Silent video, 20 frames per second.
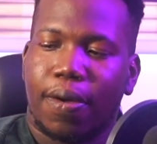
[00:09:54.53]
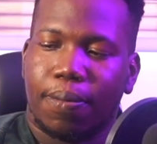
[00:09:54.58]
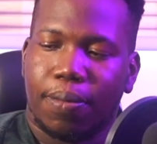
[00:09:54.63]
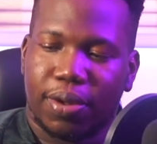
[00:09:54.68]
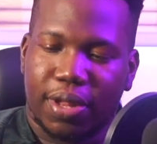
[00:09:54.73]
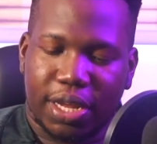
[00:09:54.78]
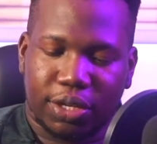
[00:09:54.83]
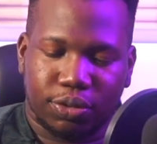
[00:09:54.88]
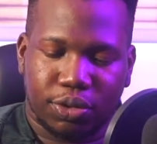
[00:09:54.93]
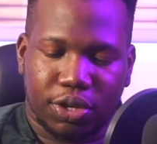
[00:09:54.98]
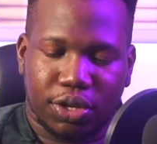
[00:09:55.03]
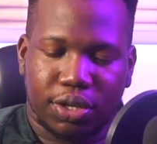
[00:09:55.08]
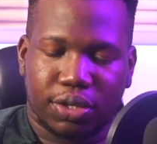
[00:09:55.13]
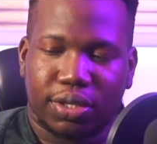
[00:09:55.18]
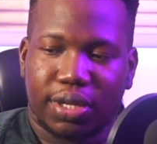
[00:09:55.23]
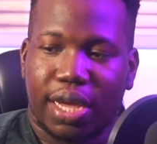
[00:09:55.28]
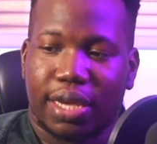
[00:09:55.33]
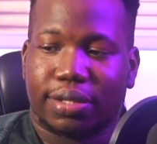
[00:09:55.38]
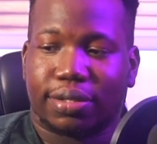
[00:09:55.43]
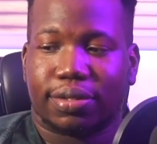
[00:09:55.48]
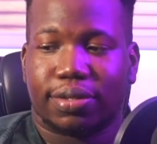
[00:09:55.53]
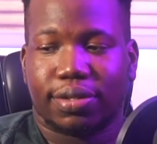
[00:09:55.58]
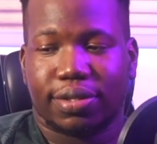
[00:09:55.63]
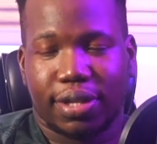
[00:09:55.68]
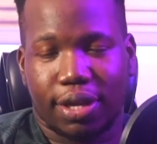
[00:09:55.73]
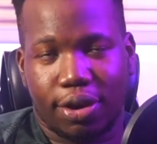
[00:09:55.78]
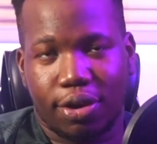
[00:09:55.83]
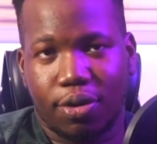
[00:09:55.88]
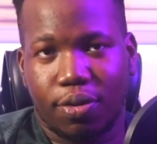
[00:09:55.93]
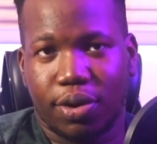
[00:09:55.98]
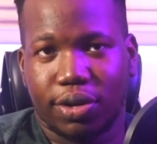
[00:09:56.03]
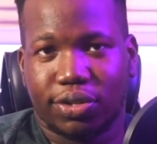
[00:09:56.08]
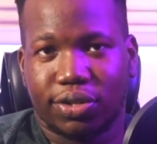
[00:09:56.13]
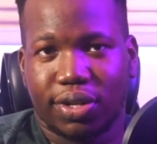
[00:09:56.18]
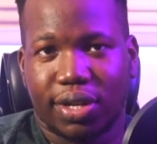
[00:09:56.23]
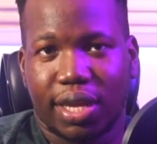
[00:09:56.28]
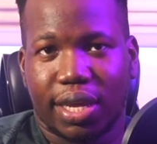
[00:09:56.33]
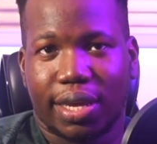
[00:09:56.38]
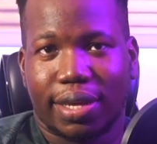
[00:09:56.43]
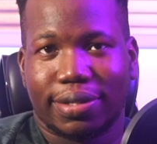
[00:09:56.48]
But that's what you need to ask. The second
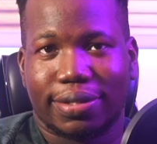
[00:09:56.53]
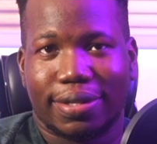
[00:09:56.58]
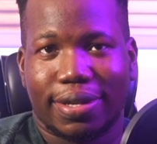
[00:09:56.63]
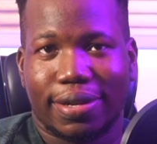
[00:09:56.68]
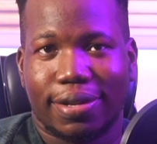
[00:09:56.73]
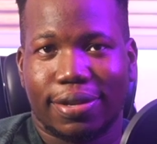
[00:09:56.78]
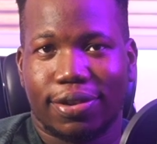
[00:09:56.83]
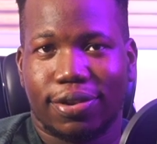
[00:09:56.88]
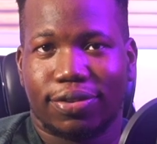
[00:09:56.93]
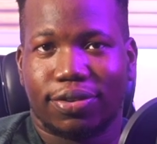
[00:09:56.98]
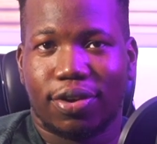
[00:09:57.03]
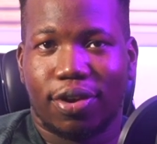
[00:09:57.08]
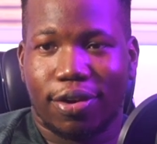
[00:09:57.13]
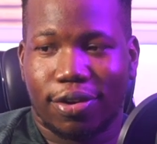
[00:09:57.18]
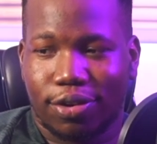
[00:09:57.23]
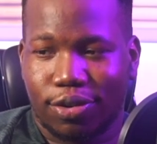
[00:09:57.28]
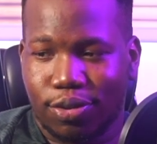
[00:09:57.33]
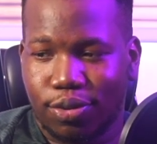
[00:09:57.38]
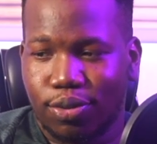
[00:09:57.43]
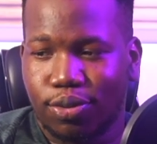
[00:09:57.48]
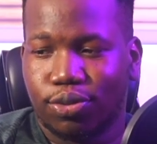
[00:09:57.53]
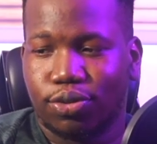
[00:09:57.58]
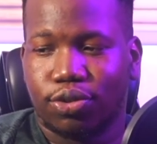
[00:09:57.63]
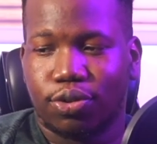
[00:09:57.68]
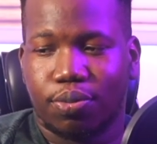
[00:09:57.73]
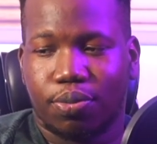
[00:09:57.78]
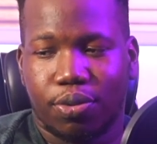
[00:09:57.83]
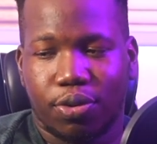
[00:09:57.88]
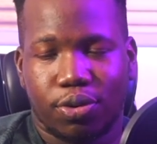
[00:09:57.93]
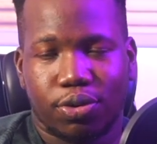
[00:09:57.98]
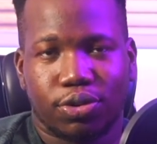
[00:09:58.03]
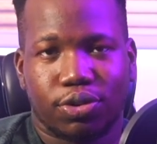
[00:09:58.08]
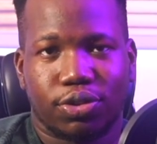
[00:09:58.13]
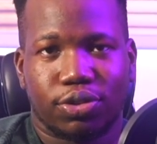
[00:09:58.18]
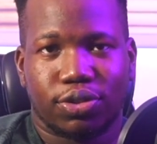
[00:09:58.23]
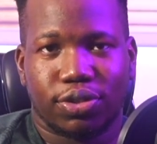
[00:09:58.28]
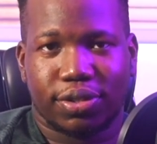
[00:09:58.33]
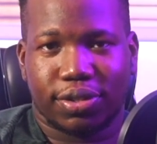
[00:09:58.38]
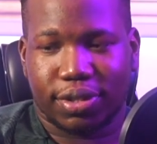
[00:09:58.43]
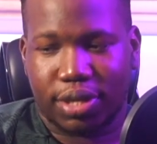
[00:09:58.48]
question, like I said, is, are you
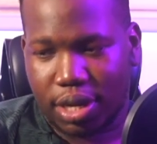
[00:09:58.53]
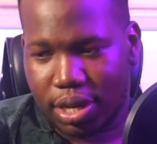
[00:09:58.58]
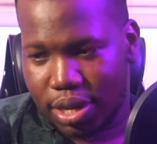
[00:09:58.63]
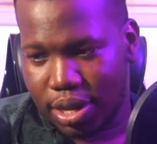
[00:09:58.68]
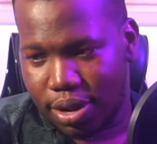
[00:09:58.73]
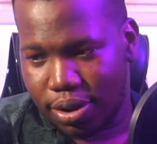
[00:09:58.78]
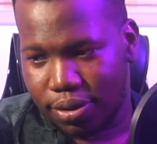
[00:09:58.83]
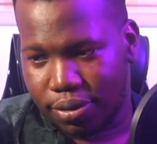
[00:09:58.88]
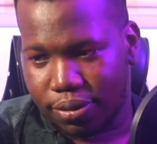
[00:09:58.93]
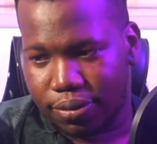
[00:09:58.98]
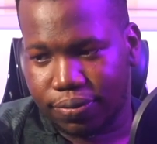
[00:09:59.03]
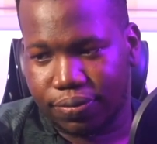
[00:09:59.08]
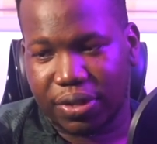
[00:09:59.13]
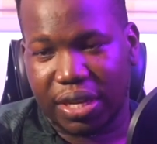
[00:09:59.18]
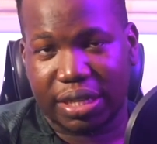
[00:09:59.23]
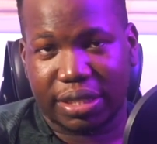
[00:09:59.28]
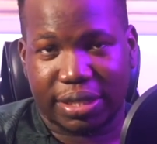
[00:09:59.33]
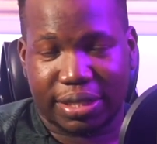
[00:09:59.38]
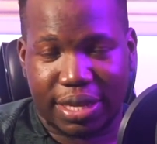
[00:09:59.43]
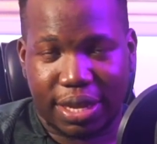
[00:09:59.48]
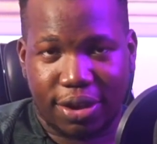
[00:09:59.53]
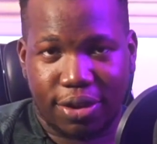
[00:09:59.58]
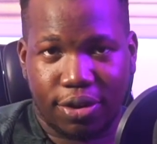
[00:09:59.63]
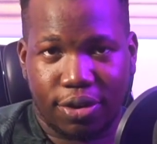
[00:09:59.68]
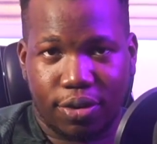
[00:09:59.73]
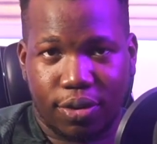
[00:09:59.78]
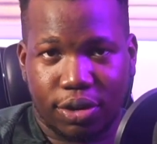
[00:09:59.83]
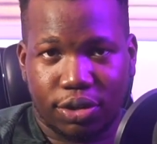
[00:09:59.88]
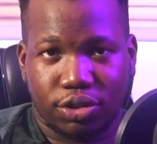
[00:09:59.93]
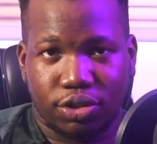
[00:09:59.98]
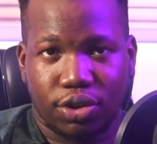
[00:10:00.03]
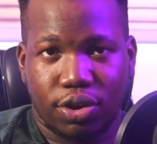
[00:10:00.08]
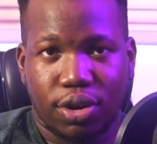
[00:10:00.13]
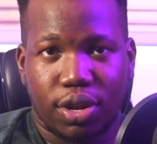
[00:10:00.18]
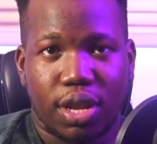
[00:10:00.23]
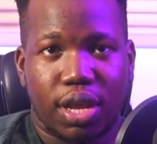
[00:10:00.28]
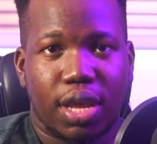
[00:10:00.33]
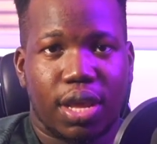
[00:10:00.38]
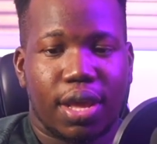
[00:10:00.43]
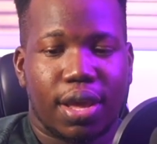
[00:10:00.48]
supposed to stay there? That's the second question.